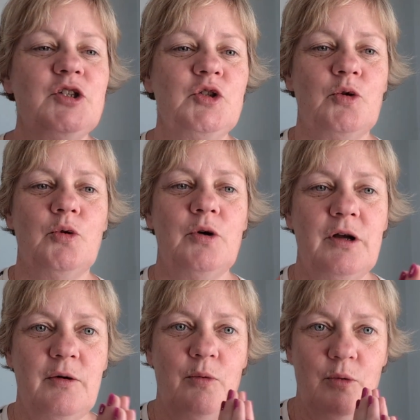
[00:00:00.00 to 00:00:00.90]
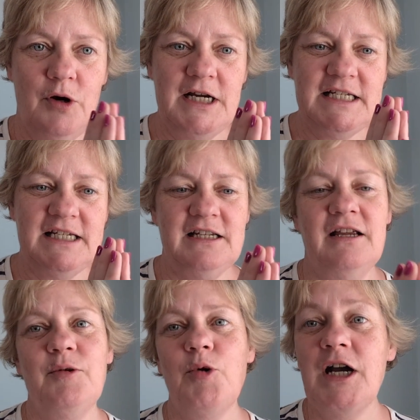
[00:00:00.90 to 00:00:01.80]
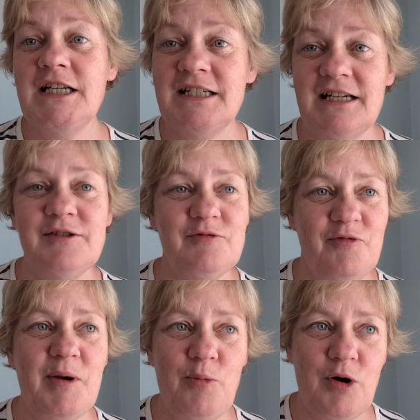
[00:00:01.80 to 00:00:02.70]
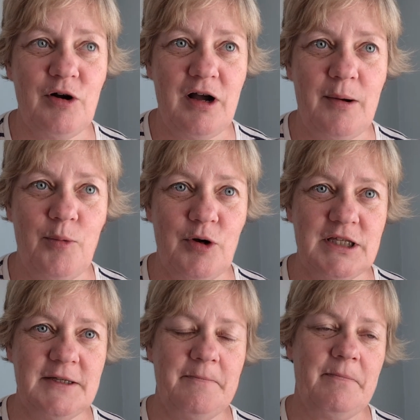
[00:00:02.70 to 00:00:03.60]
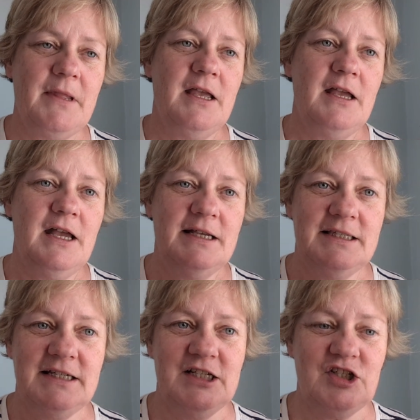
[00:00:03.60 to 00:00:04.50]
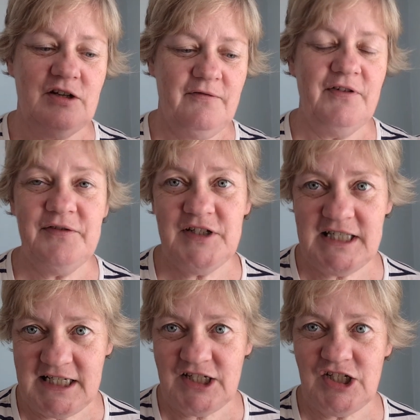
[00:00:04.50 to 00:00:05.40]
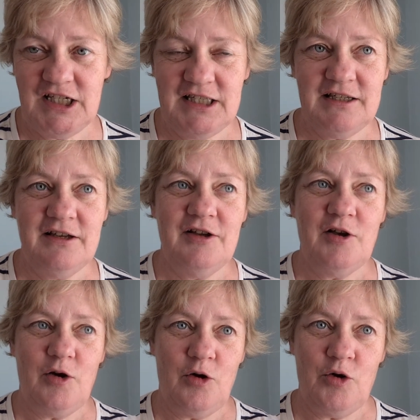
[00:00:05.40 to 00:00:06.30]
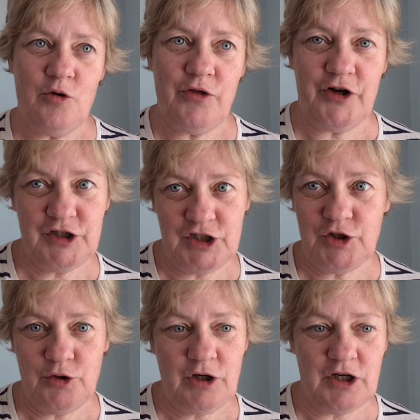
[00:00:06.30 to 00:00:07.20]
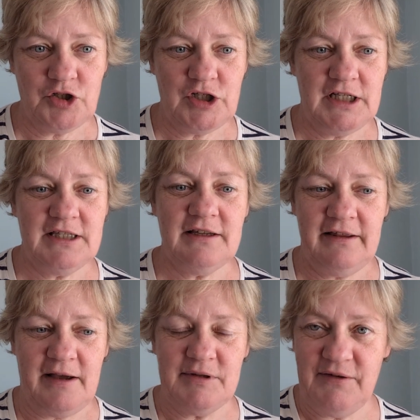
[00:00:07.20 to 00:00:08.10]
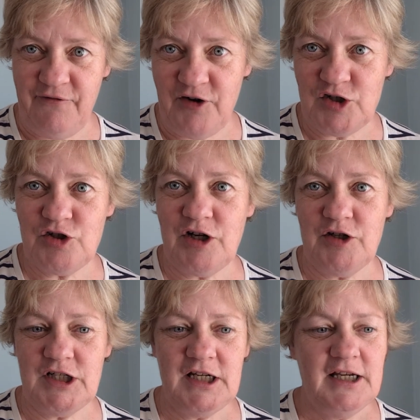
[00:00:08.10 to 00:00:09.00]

So what I did for my World Cup was I stitched 50 stitches on all 32 countries. Like that was the first round.